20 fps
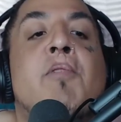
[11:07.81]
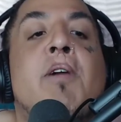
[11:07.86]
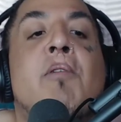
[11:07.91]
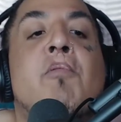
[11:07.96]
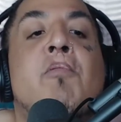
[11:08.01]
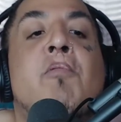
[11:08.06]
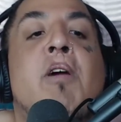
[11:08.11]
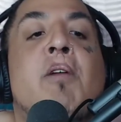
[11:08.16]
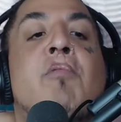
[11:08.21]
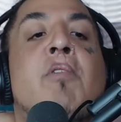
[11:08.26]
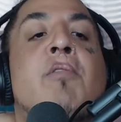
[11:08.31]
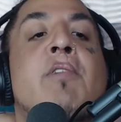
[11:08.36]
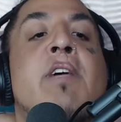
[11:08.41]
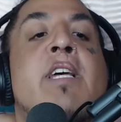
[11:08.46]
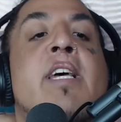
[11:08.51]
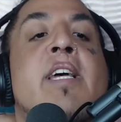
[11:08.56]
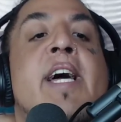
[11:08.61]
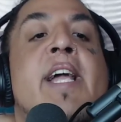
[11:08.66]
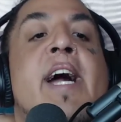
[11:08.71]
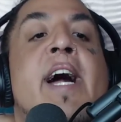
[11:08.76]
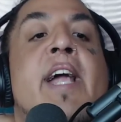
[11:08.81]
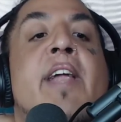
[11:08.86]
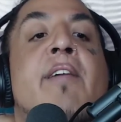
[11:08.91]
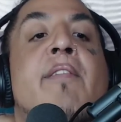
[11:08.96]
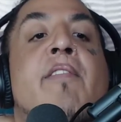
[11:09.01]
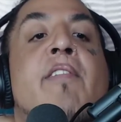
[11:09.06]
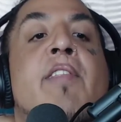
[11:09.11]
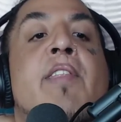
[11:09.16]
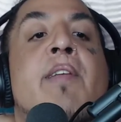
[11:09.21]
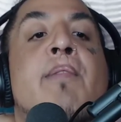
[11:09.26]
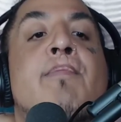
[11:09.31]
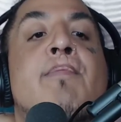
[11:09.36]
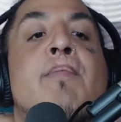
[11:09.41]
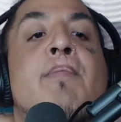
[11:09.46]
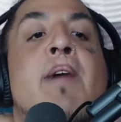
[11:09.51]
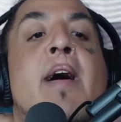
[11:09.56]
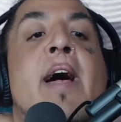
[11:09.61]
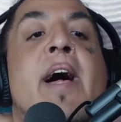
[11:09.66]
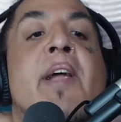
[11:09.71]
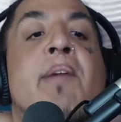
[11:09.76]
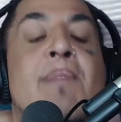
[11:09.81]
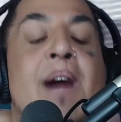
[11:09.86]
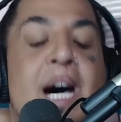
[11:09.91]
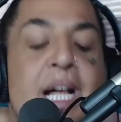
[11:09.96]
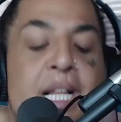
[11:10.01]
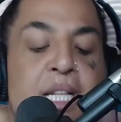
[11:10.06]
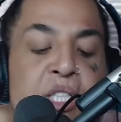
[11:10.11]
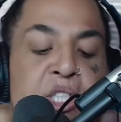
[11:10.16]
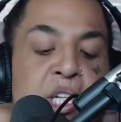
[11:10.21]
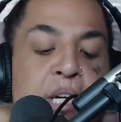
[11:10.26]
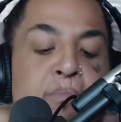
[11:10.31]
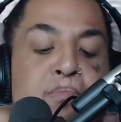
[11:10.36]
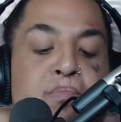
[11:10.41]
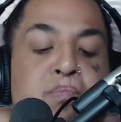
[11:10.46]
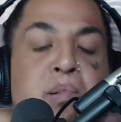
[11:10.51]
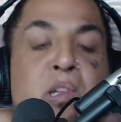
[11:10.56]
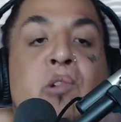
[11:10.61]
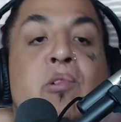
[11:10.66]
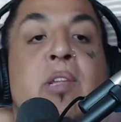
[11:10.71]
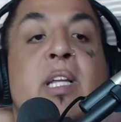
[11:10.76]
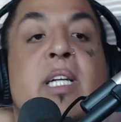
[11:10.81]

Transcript: what what what we could get out of the etymology of blue.